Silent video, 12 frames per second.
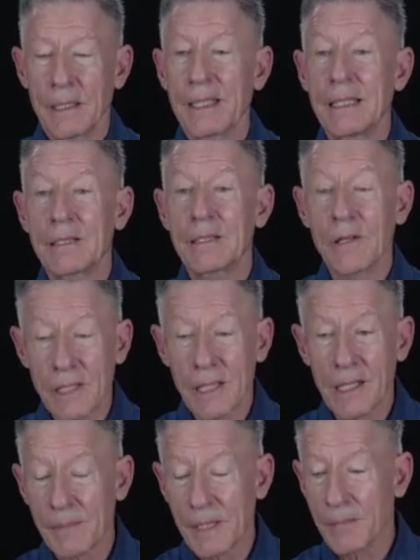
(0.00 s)

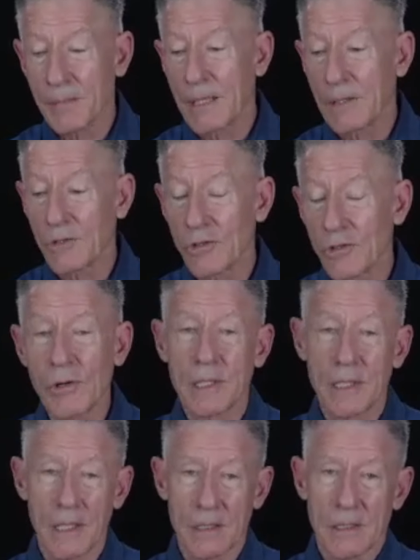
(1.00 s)

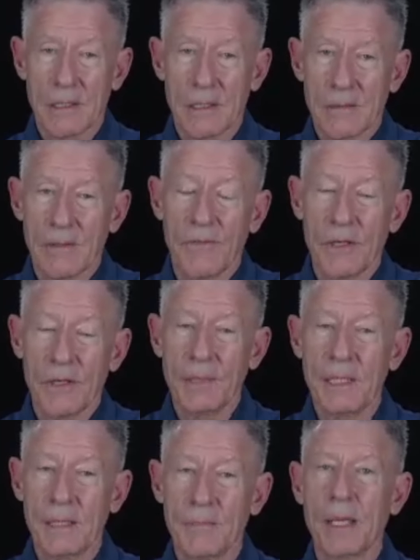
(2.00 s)
Shortcuts, the film
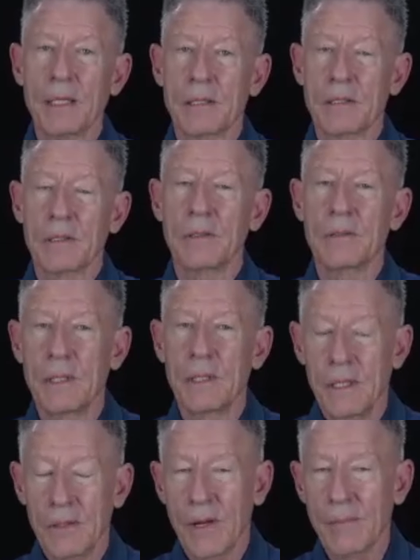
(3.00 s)
he did based on
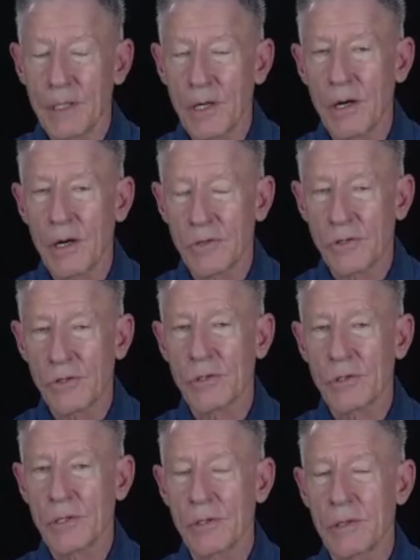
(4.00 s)
Raymond Carver's
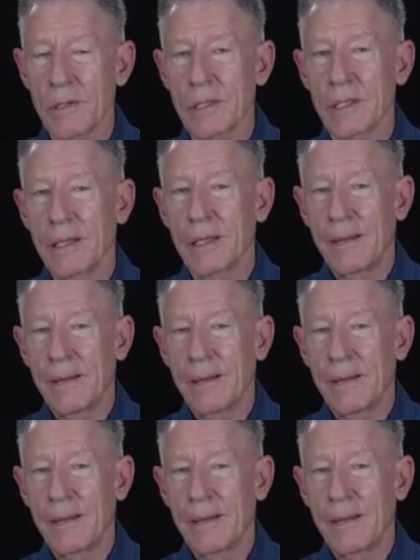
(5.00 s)
short stories.